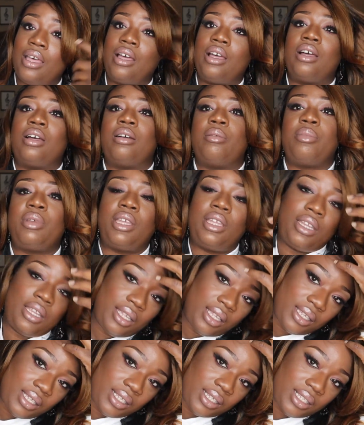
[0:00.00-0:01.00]
It
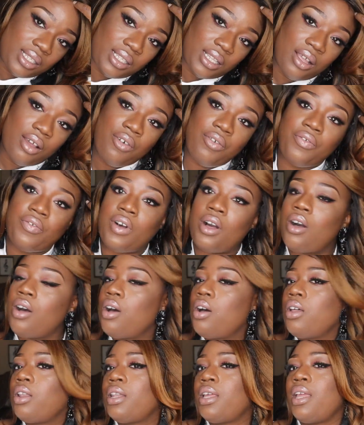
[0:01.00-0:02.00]
is
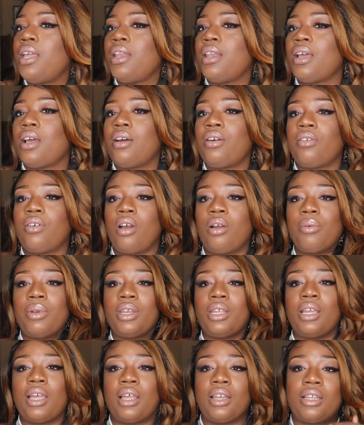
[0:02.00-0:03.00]
fall, and I
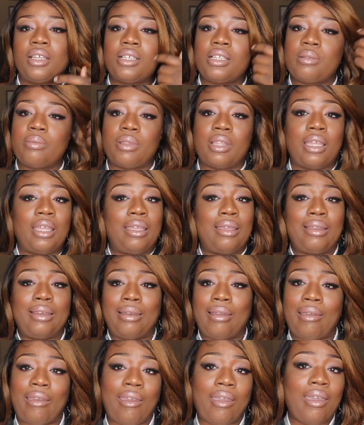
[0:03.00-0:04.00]
already kind of
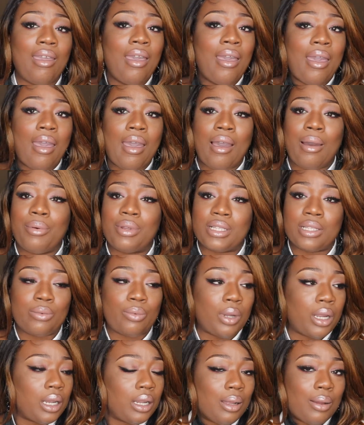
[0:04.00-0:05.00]
explained that I wasn't
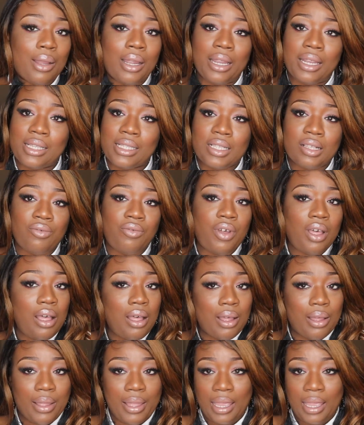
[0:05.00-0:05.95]
wearing no hair until fall.